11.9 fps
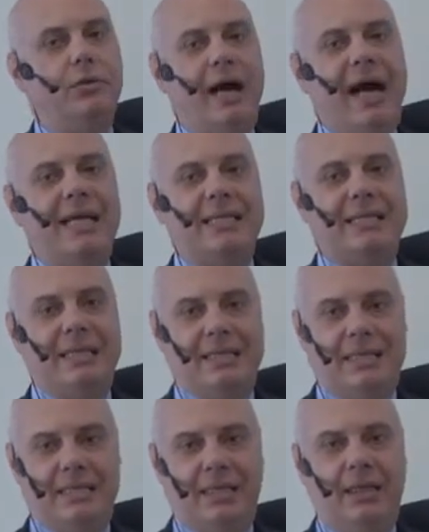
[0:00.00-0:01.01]
to
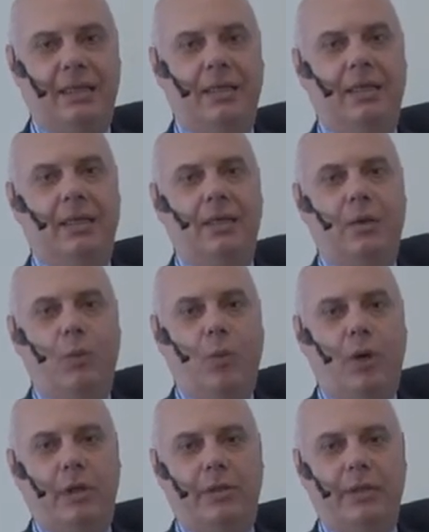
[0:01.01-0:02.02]
assess
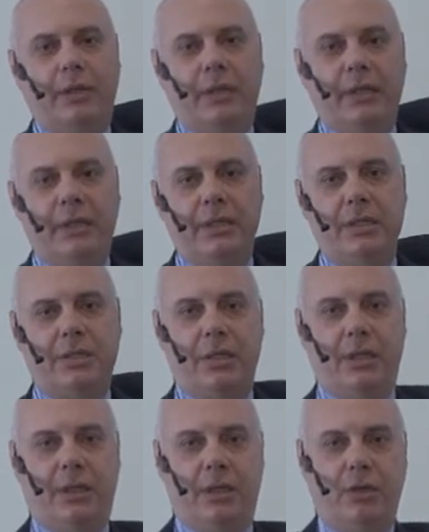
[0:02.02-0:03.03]
what is
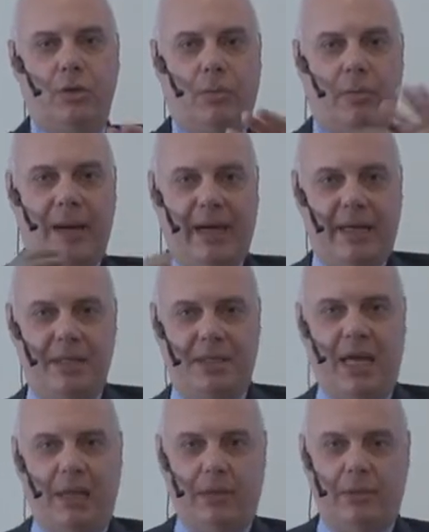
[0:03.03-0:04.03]
your market
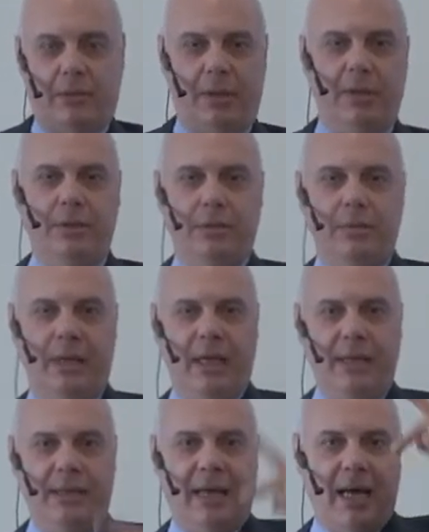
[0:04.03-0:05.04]
sector. And you
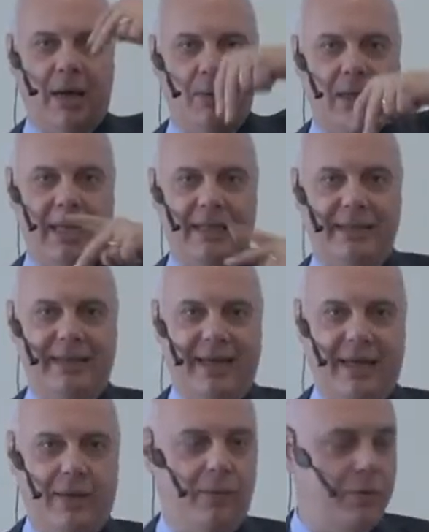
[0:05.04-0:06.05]
nail down, cut
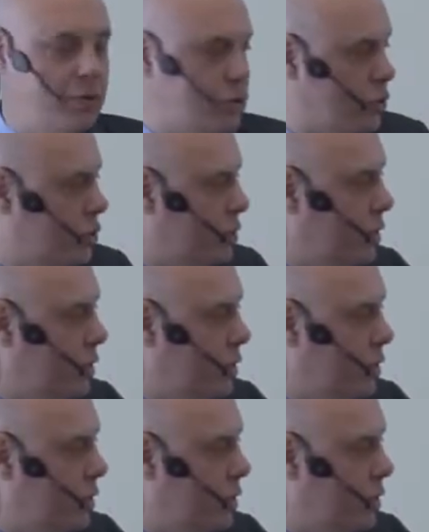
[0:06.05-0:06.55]
down. So